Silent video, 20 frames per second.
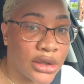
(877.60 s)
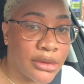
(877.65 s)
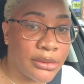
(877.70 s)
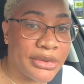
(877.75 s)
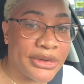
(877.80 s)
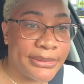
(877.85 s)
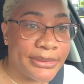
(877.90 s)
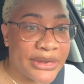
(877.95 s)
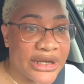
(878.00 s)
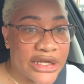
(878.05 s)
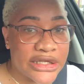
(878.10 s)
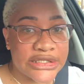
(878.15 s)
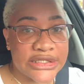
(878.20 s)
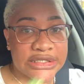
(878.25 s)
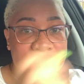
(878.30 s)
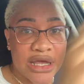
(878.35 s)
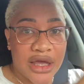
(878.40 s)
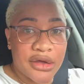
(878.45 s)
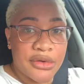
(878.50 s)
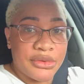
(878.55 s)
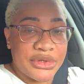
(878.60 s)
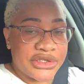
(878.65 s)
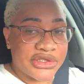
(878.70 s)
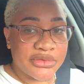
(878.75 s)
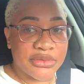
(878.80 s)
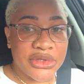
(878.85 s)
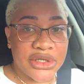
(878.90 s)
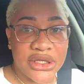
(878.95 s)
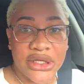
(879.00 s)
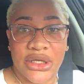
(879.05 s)
People them sandwich
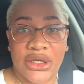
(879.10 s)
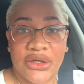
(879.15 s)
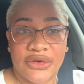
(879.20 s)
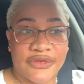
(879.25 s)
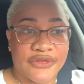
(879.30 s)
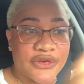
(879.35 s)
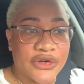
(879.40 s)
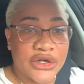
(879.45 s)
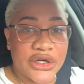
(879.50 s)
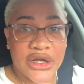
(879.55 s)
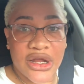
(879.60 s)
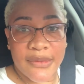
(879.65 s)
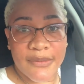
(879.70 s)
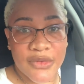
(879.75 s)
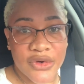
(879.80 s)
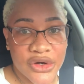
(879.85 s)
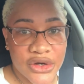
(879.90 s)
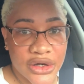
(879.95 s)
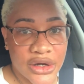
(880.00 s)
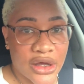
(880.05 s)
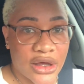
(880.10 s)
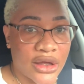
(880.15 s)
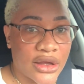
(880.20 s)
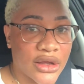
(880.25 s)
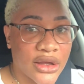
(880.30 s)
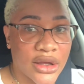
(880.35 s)
me in further murder.